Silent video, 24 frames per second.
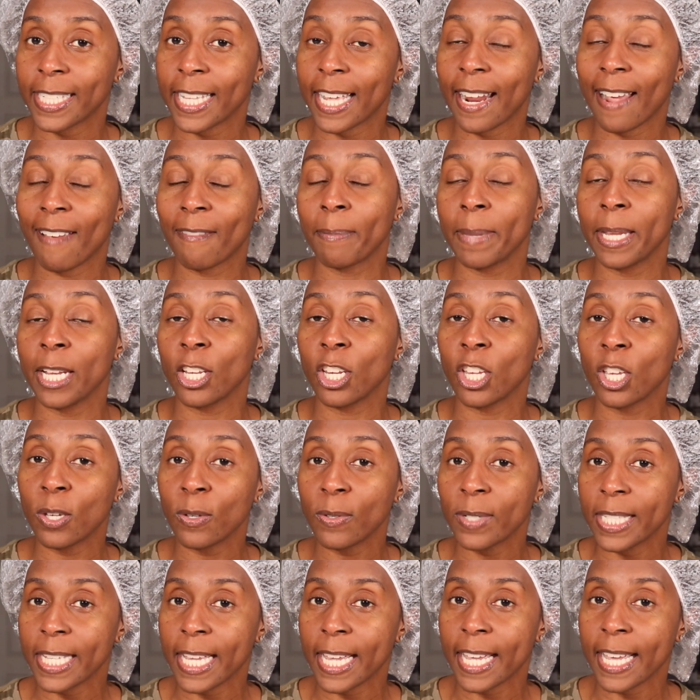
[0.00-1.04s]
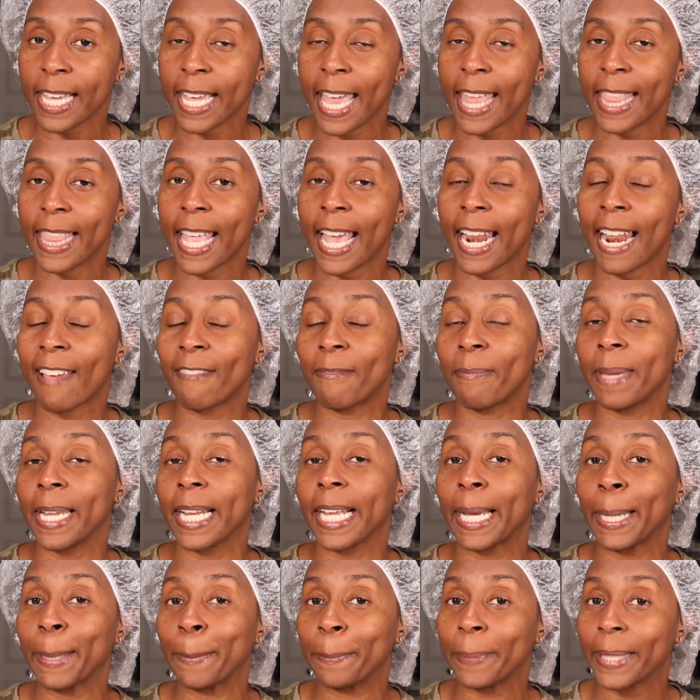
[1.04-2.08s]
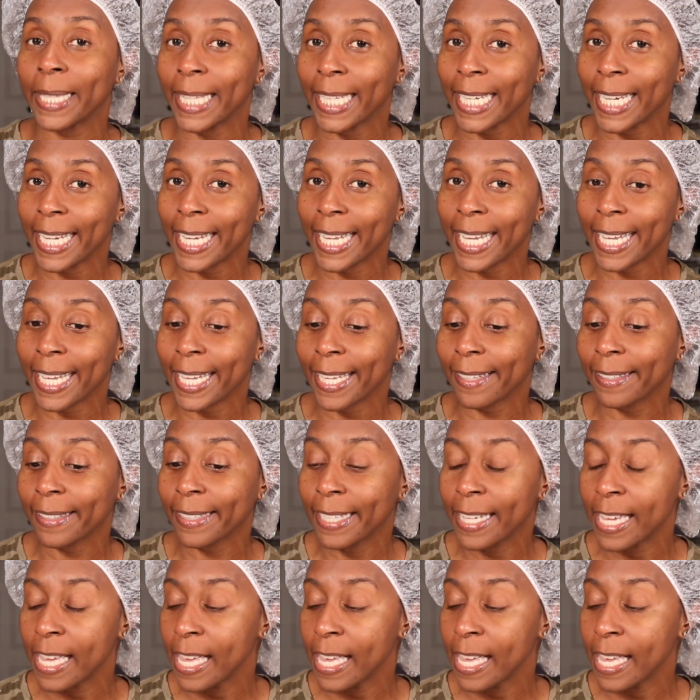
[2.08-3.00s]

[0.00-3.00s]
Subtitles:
that I've been using and that I've been completing.